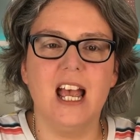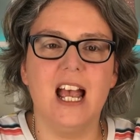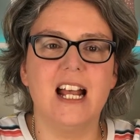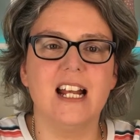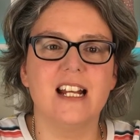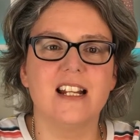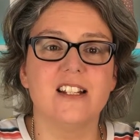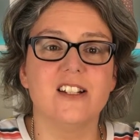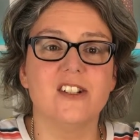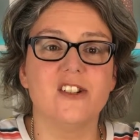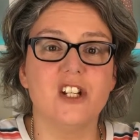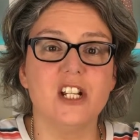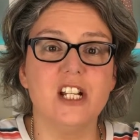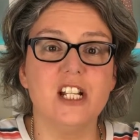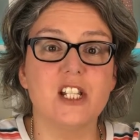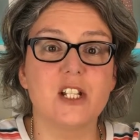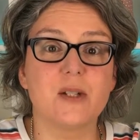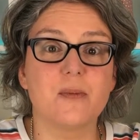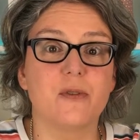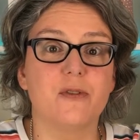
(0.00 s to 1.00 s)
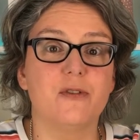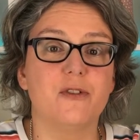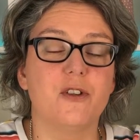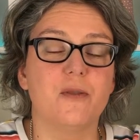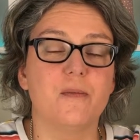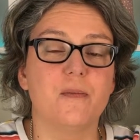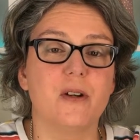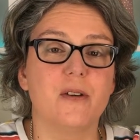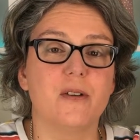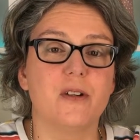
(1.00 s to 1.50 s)
and that Jesus
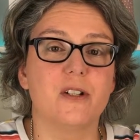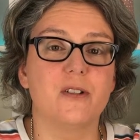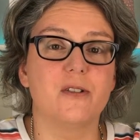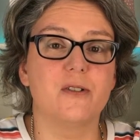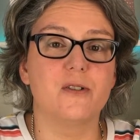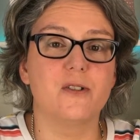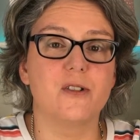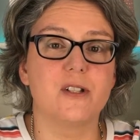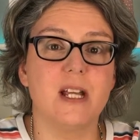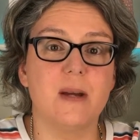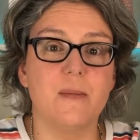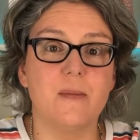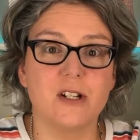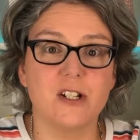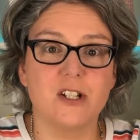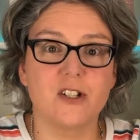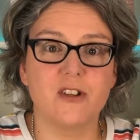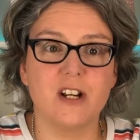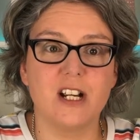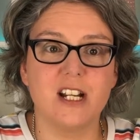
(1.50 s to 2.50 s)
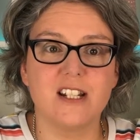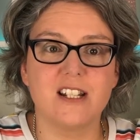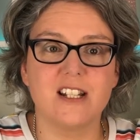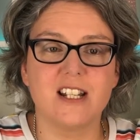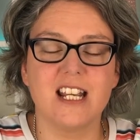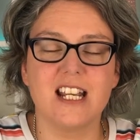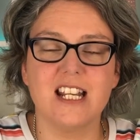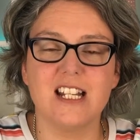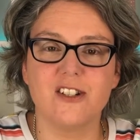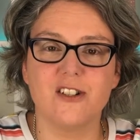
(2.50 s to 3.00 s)
performed miracles demonstrates
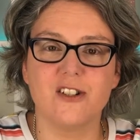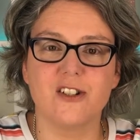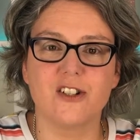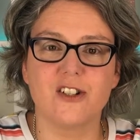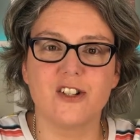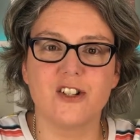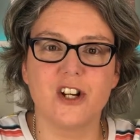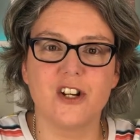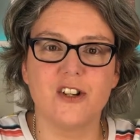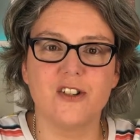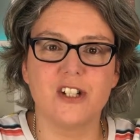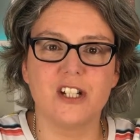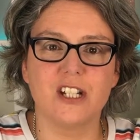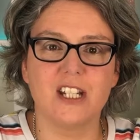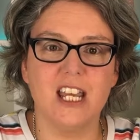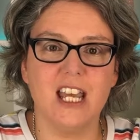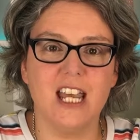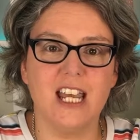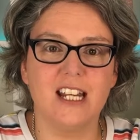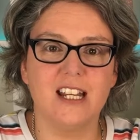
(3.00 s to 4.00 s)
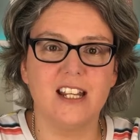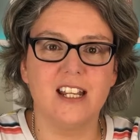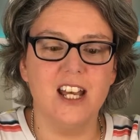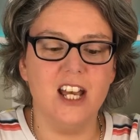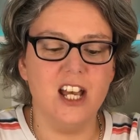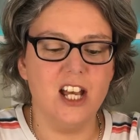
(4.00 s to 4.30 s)
that he's God's chosen king.